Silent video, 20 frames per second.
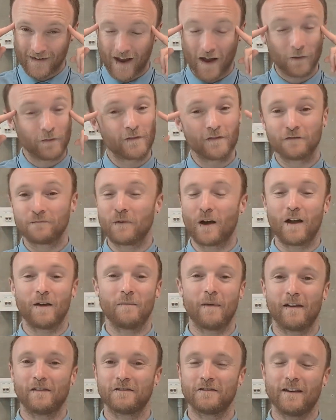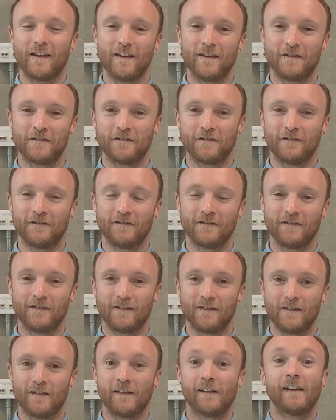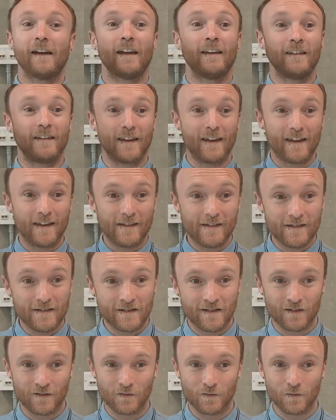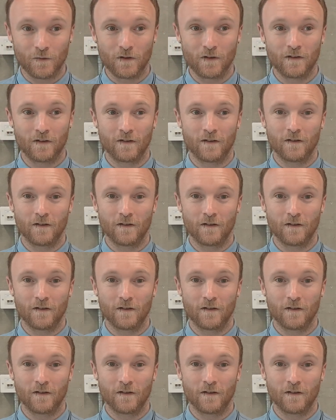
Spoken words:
out of my imagination, and into